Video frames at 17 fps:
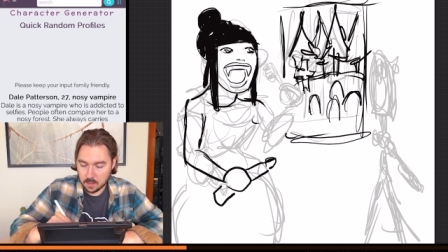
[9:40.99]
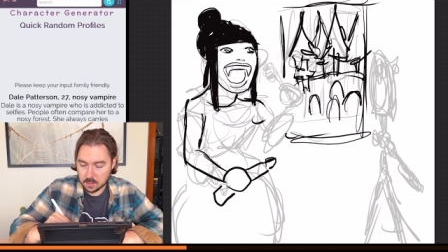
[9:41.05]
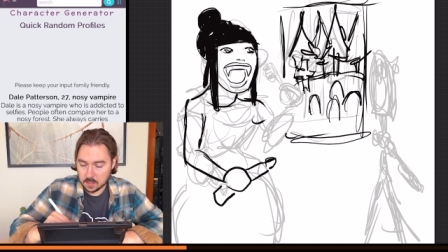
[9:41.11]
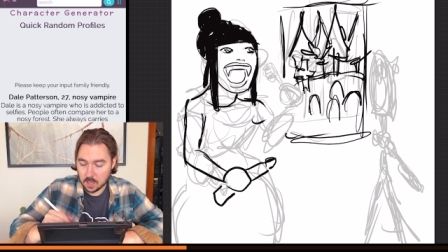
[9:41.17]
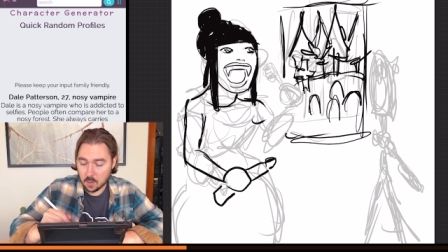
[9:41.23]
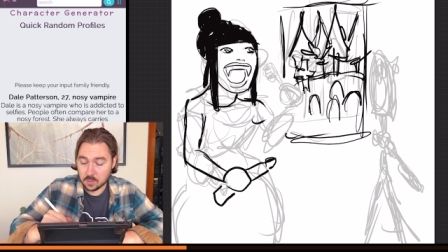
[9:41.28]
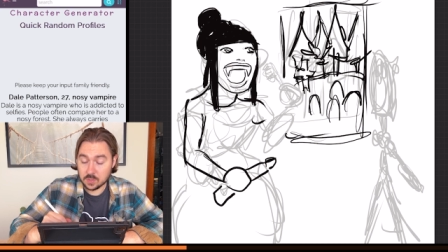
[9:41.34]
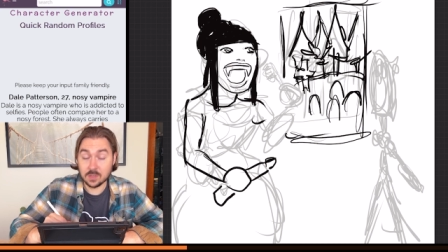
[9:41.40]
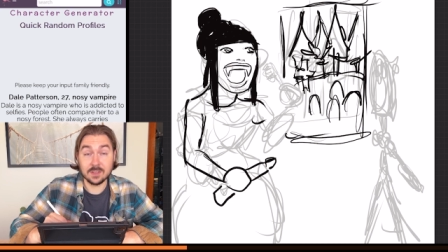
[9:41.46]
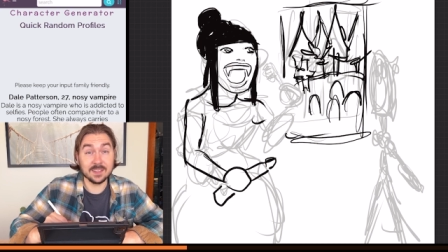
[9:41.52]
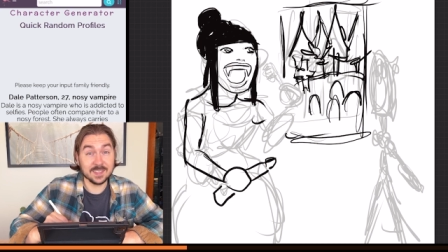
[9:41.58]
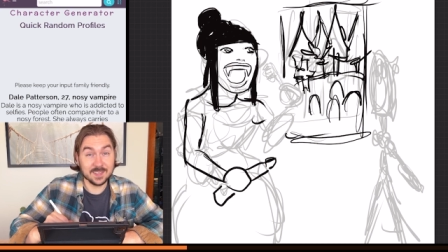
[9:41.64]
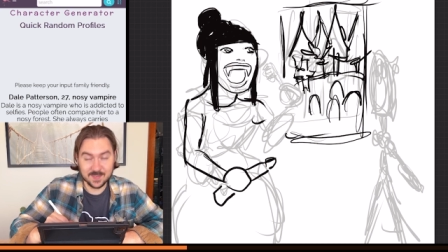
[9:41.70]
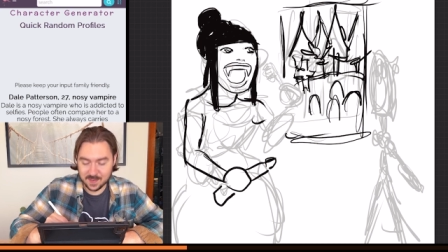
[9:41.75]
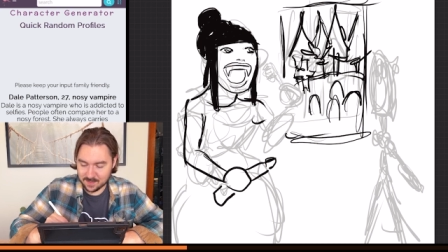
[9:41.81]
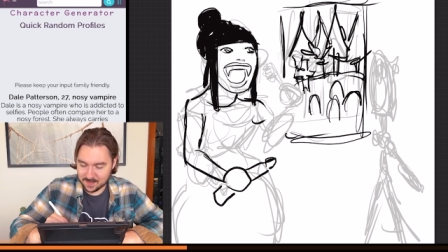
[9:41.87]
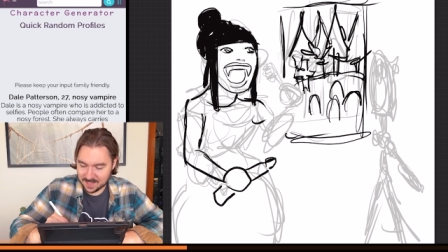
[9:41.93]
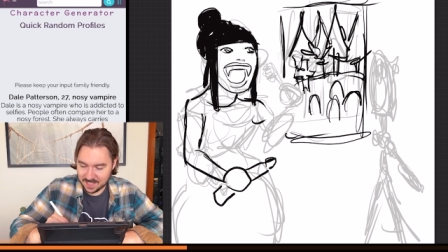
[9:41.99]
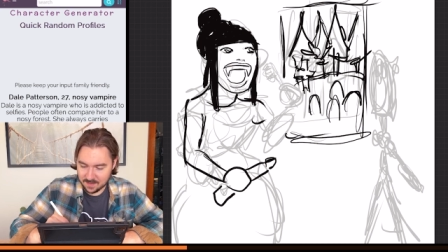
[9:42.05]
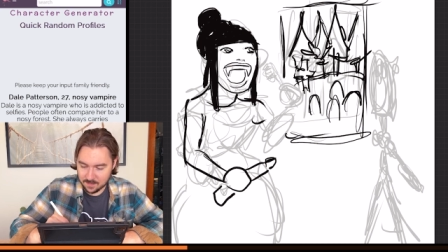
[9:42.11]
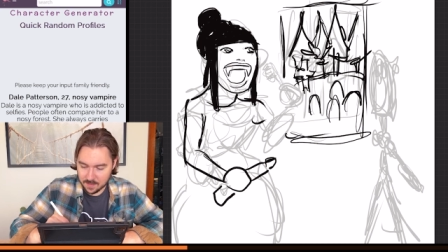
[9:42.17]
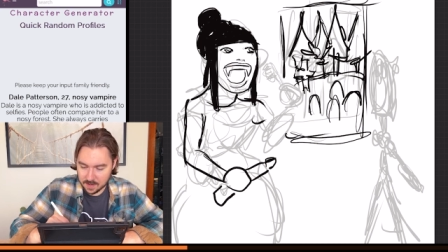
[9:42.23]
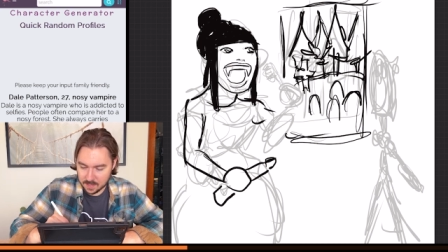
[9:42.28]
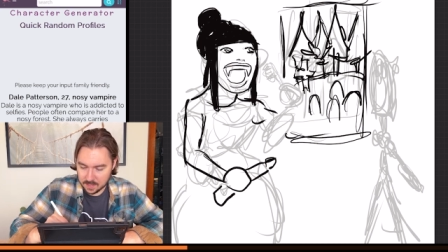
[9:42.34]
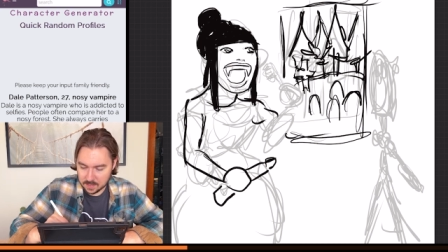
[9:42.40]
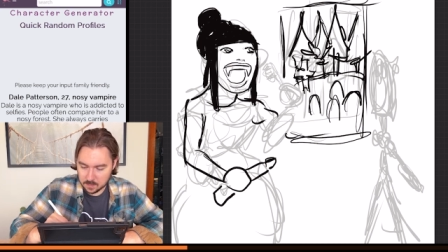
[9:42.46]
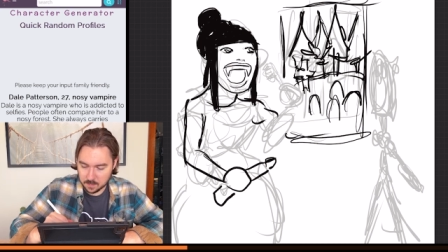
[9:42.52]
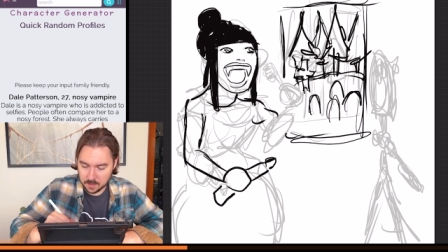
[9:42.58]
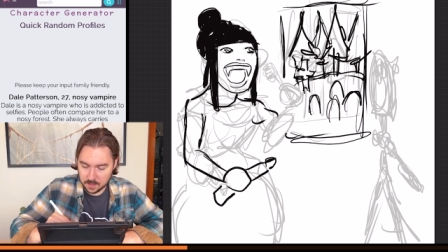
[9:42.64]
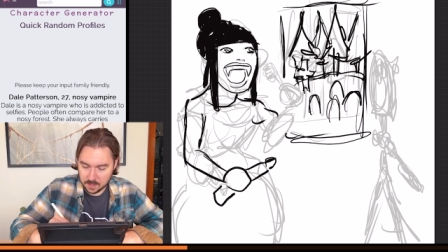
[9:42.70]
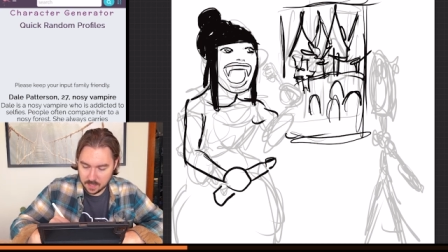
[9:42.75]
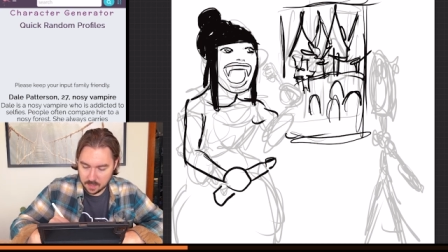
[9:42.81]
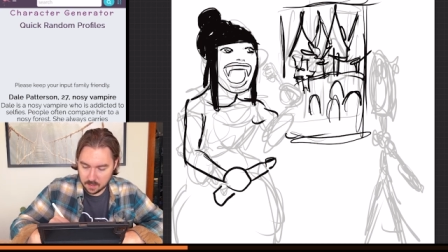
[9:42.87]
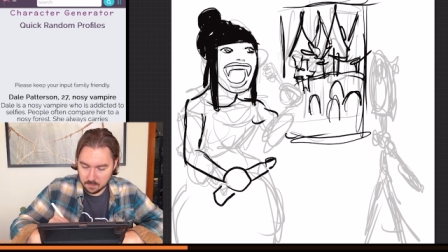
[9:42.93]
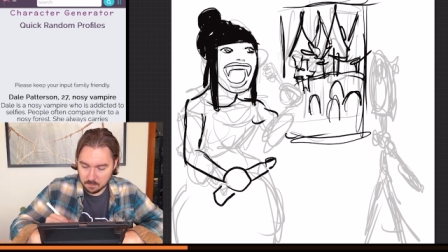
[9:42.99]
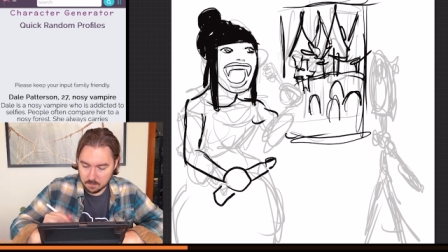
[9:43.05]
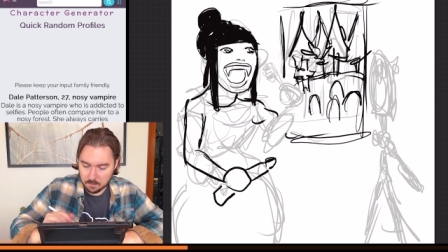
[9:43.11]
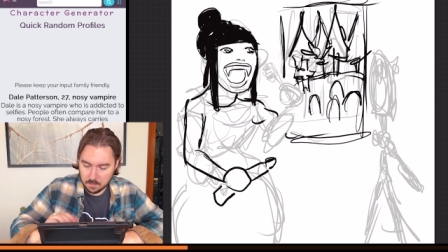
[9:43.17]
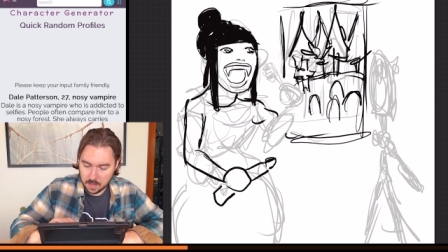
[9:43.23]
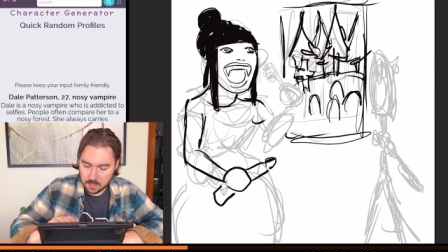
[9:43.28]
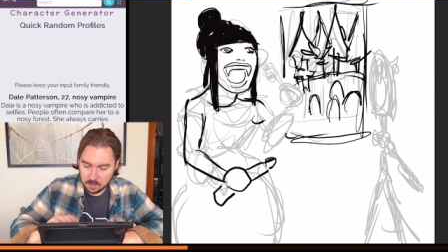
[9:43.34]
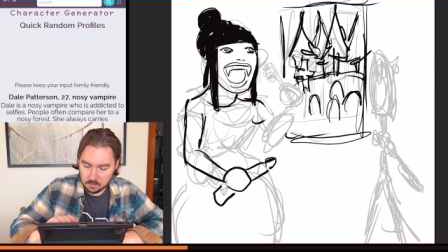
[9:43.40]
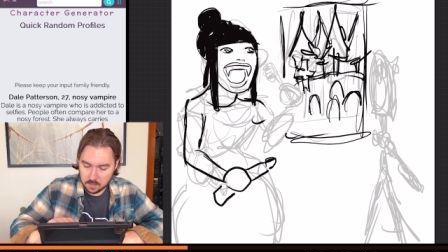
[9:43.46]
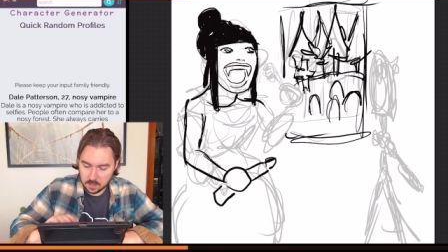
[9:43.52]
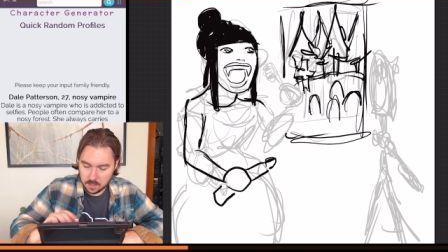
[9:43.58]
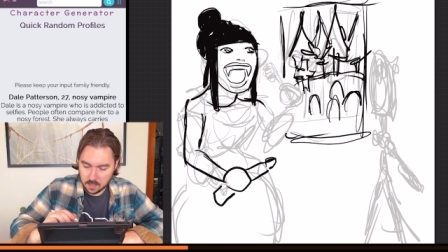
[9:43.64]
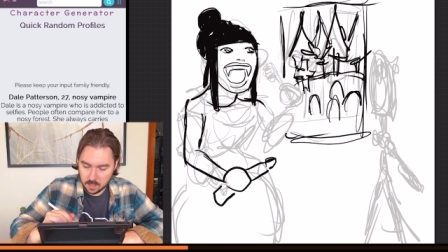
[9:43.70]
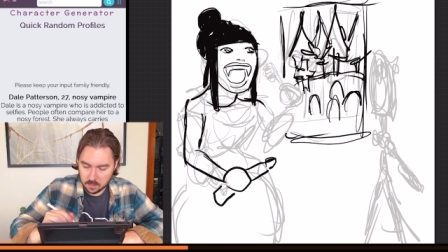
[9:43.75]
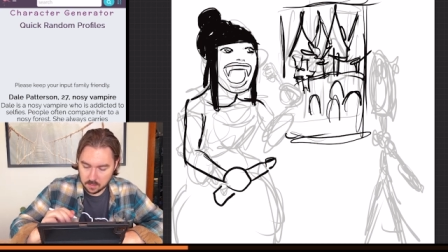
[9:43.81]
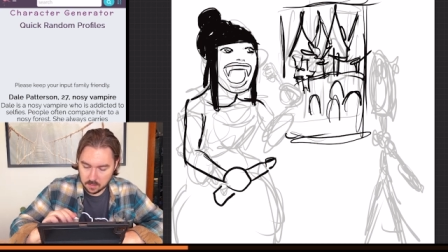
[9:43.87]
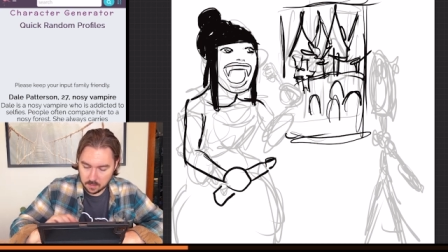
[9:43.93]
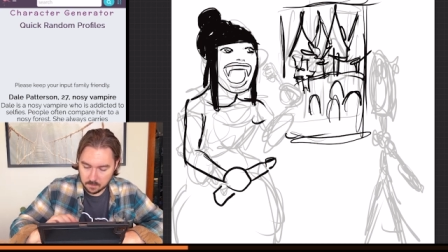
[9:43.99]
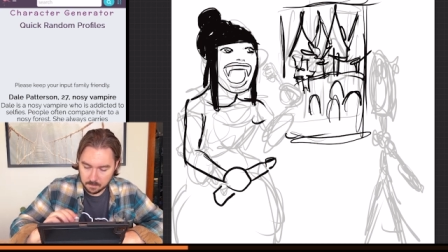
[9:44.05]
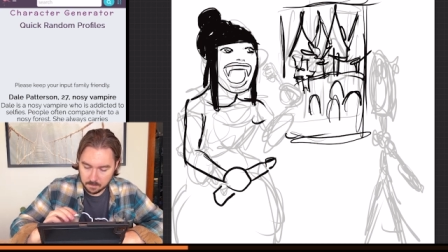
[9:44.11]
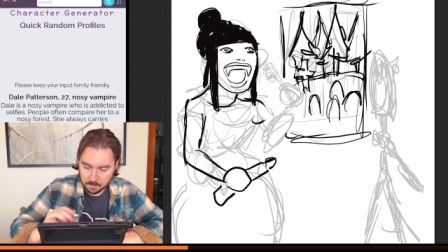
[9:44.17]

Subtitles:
total is 15 minutes, but that might mean nothing.